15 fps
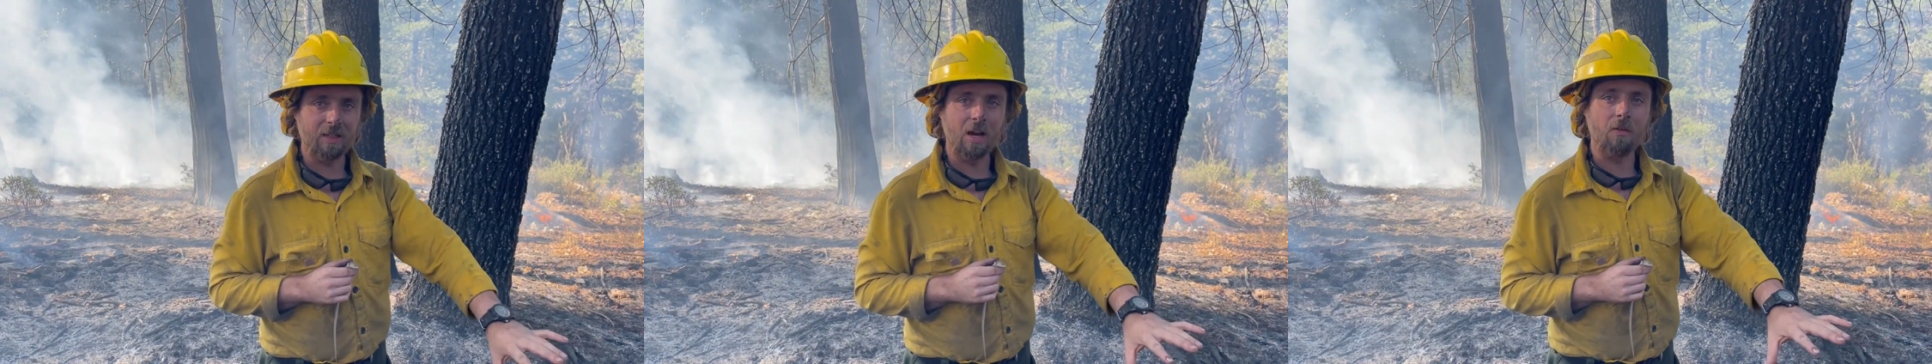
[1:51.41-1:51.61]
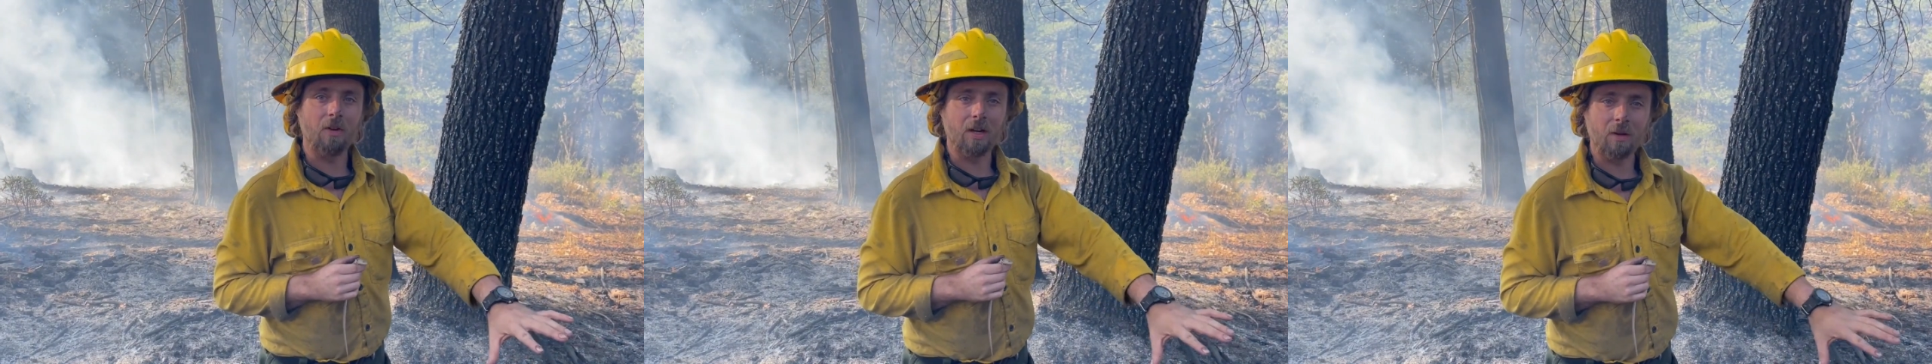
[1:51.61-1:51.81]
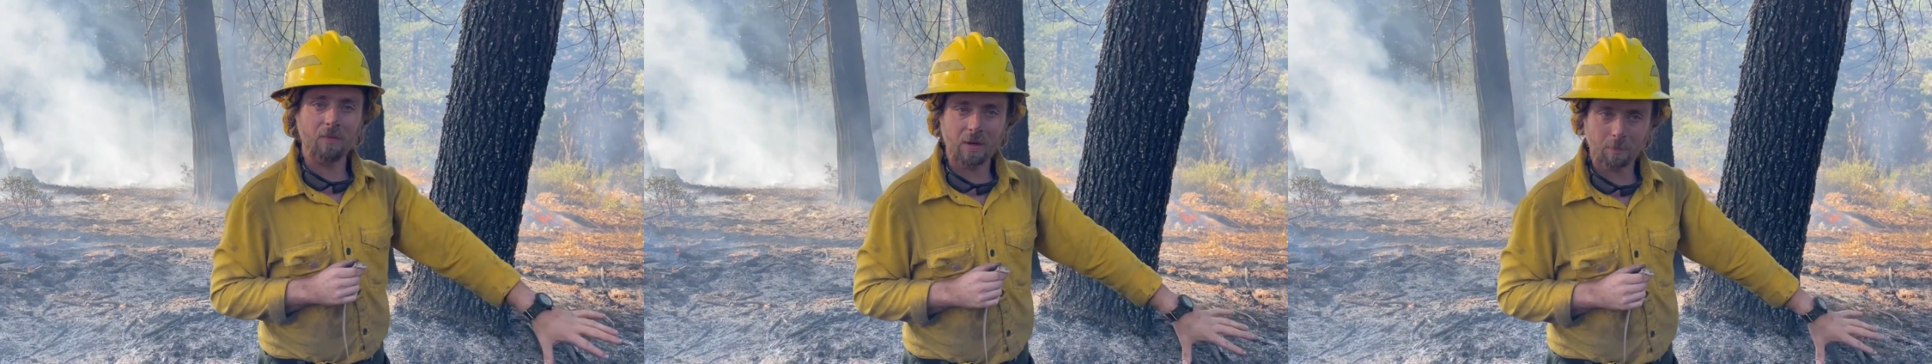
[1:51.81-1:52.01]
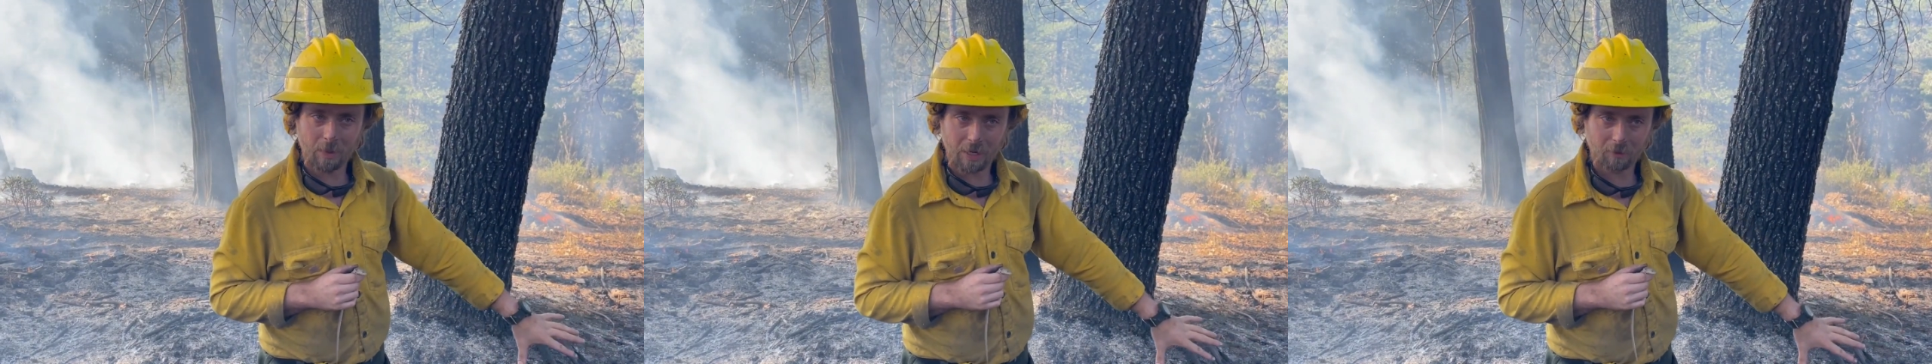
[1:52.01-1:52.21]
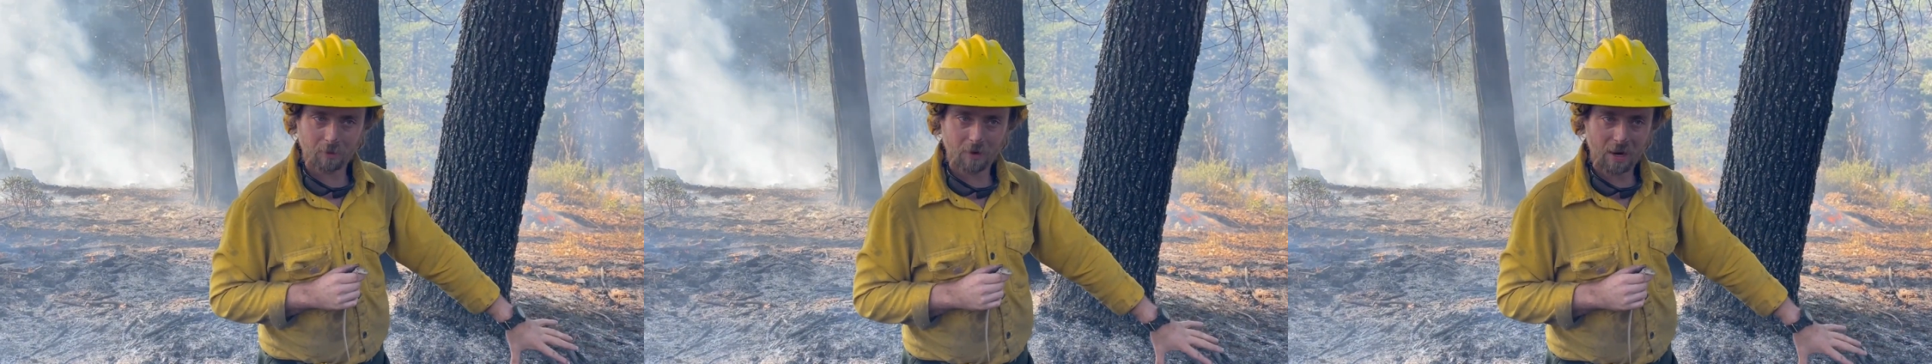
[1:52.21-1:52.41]
covering up that
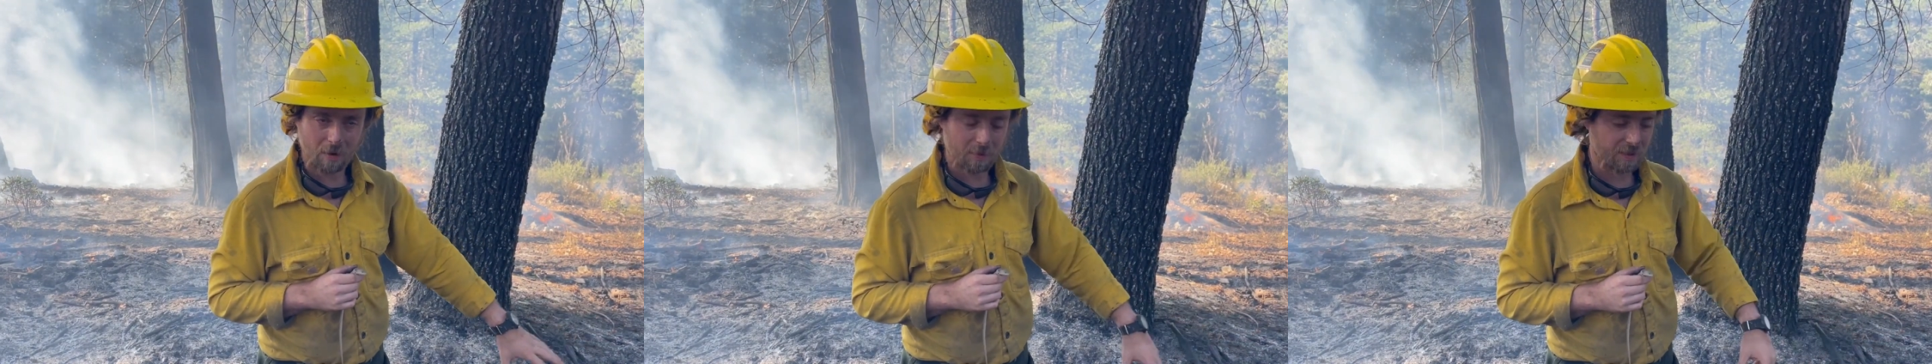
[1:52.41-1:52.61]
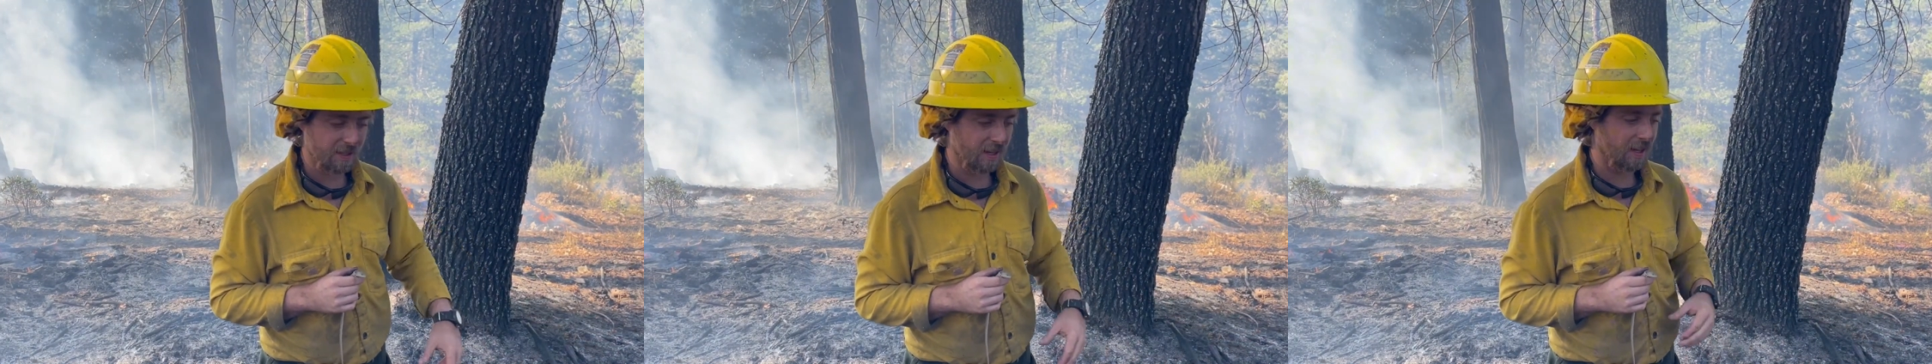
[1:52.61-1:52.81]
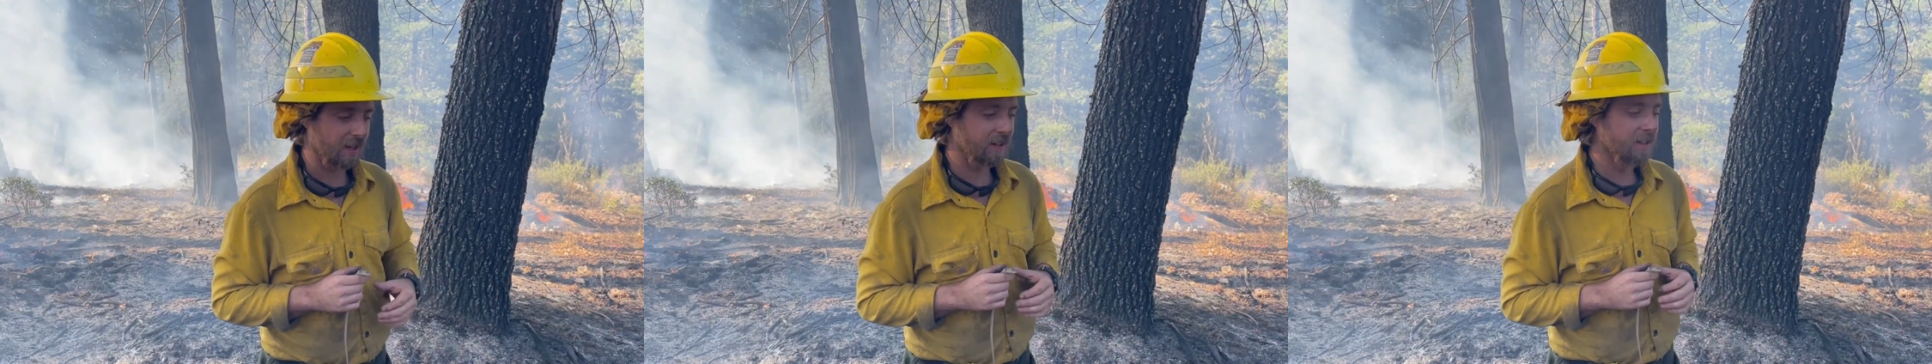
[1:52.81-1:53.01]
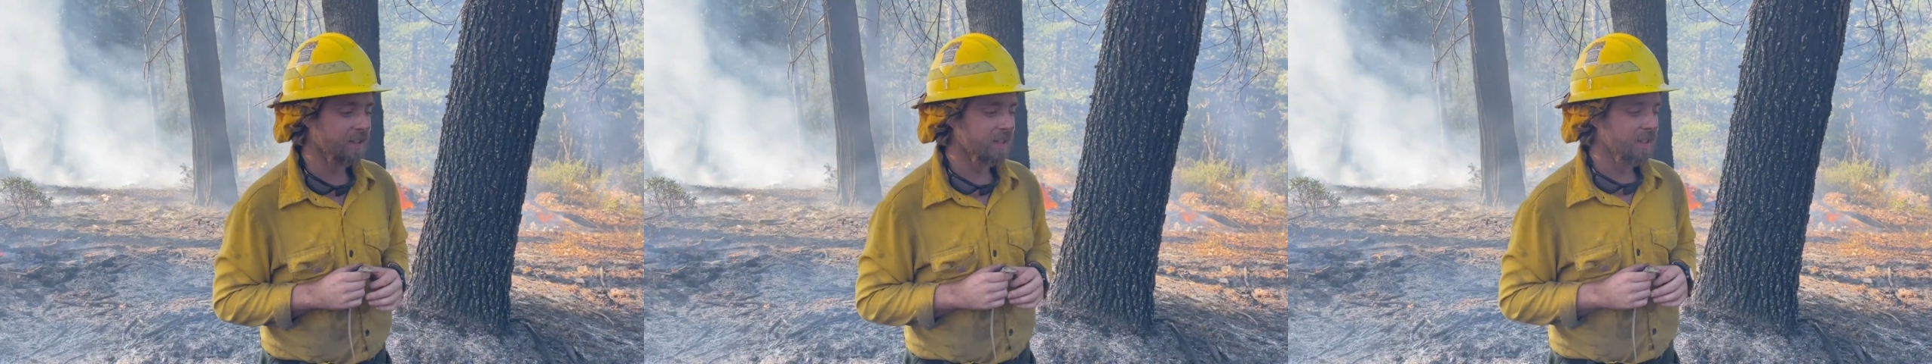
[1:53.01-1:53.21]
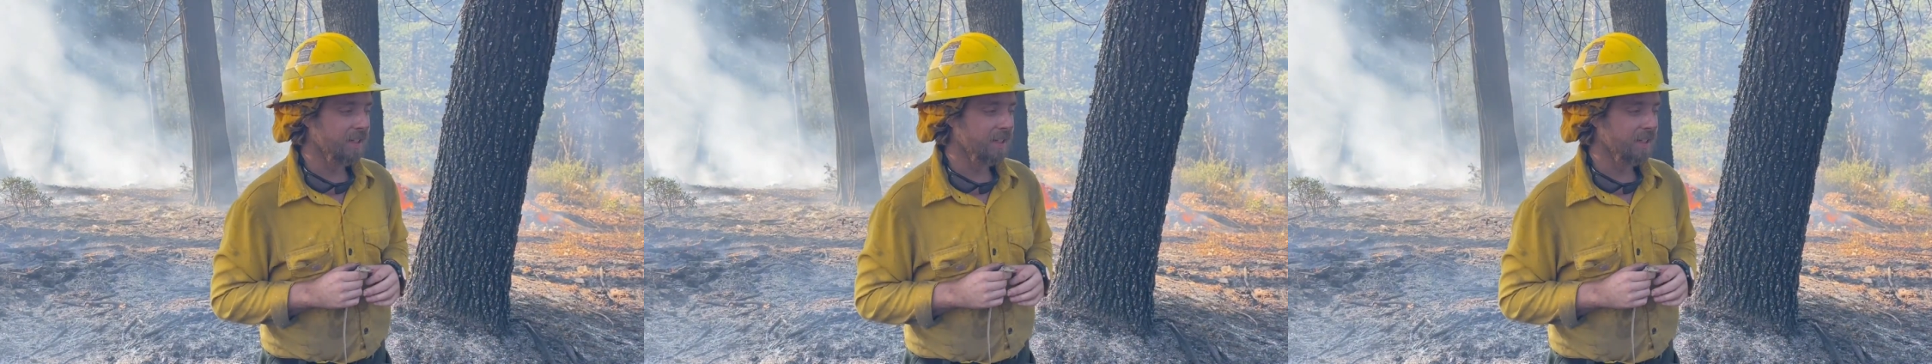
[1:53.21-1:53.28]
microhabitat.